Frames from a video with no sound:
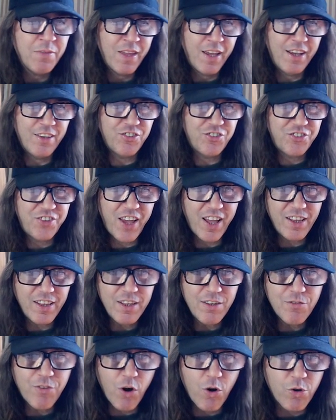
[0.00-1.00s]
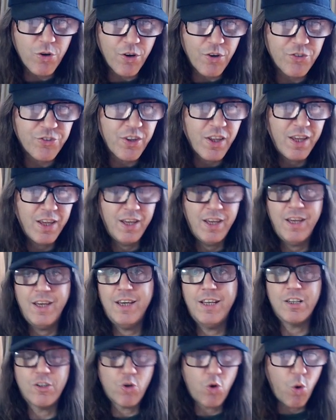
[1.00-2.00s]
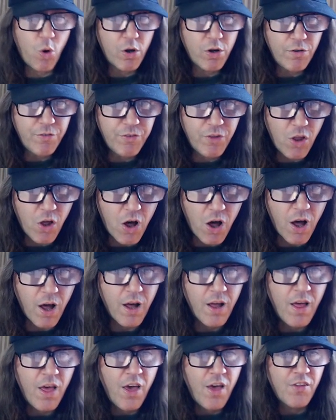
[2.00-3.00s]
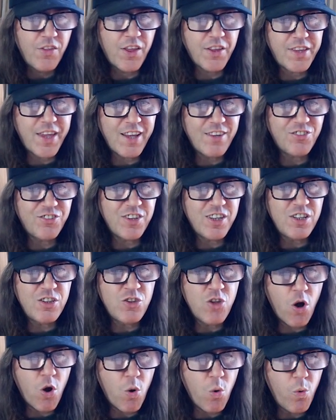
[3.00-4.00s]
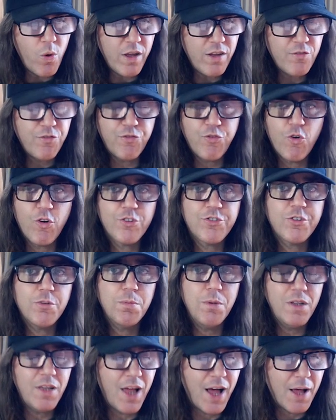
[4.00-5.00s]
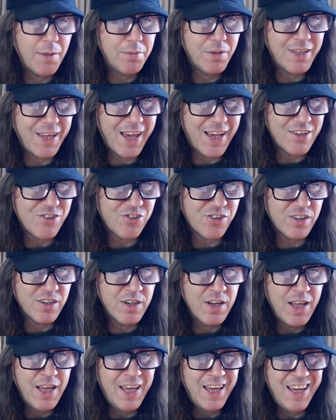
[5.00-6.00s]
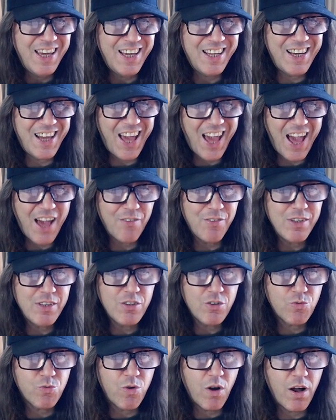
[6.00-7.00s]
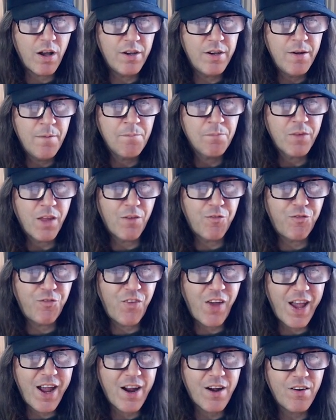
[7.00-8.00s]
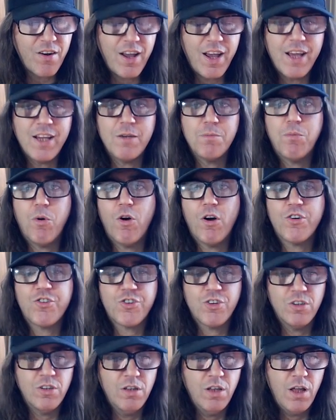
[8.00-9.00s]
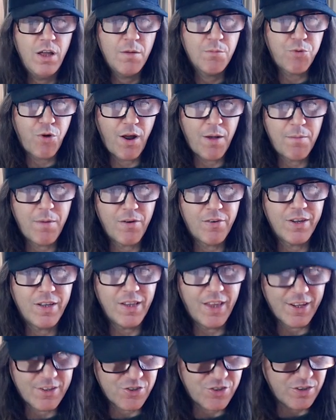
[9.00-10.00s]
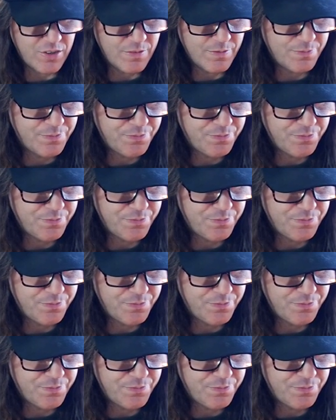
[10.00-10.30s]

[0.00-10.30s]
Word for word: is telling voters in a court of law that they see no enforceable obligation in having to run a fair and impartial primary election.